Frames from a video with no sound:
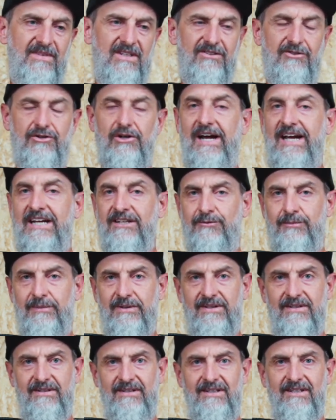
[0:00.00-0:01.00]

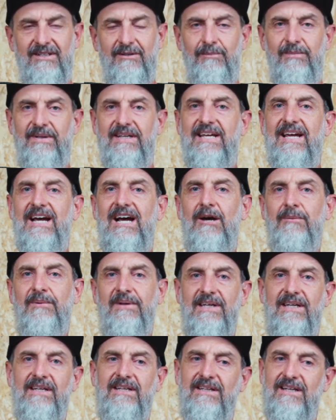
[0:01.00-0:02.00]
tradesmen
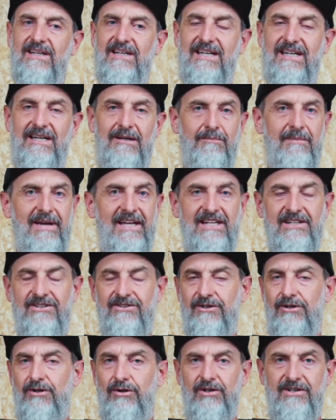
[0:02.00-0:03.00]
becoming a
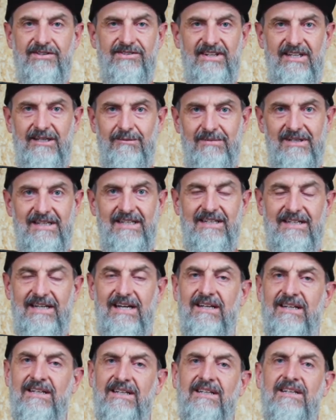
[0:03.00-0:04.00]
manager or a team
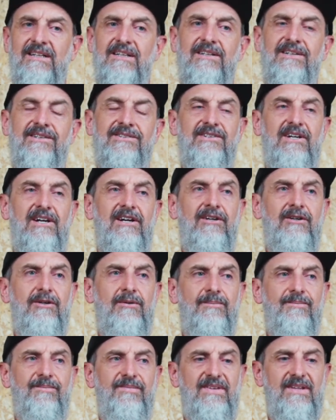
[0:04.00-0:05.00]
leader.
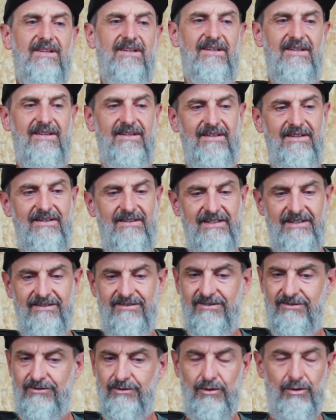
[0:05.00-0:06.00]
So
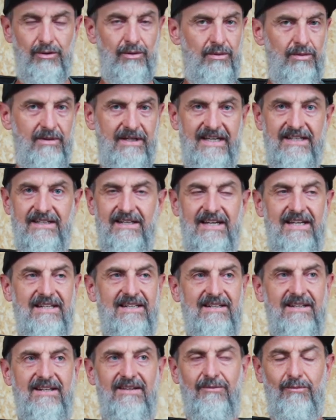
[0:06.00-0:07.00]
this is all,
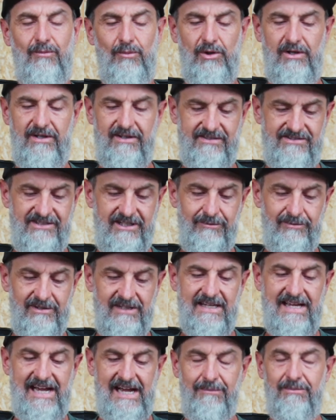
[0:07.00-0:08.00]
and what
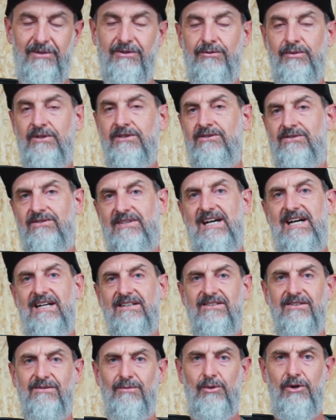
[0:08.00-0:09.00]
generally happens when you
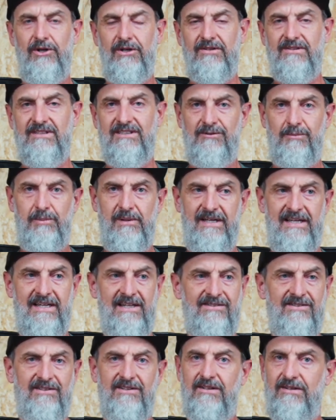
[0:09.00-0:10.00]
start to work on these
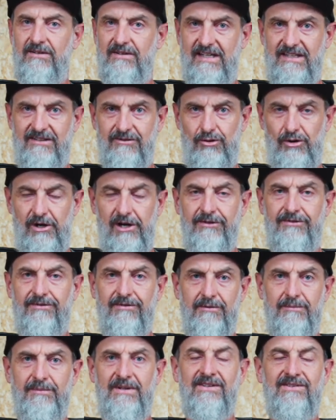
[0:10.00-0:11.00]
plans and growth
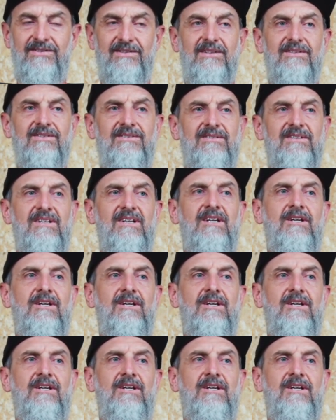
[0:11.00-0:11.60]
of a business,